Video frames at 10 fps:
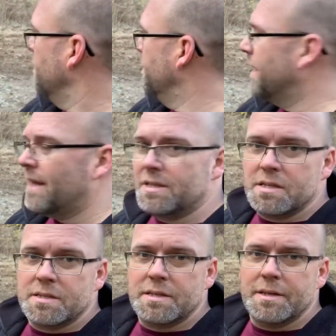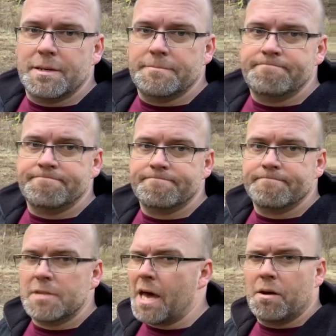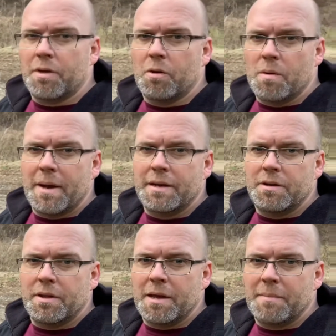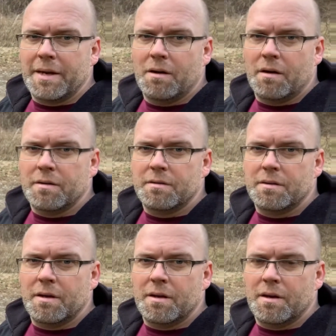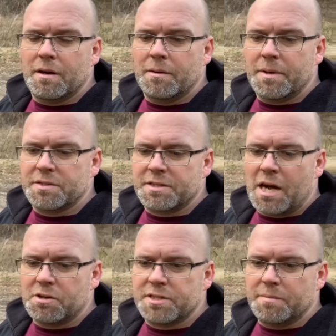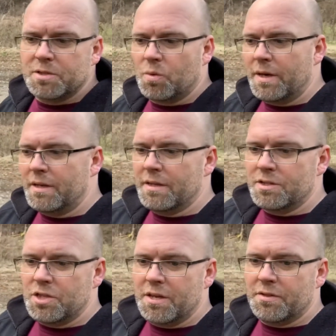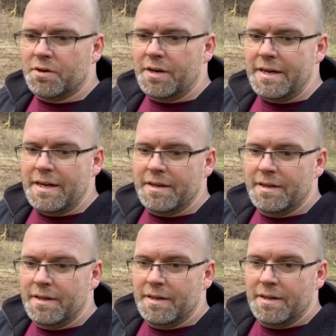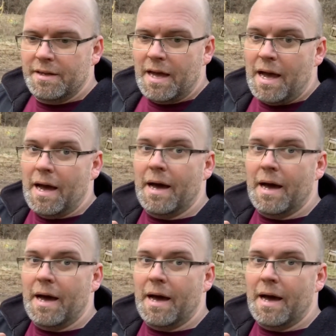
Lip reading: But I just, I don't know. We may do that, may not. It's a toss-up between the Gen 3 and I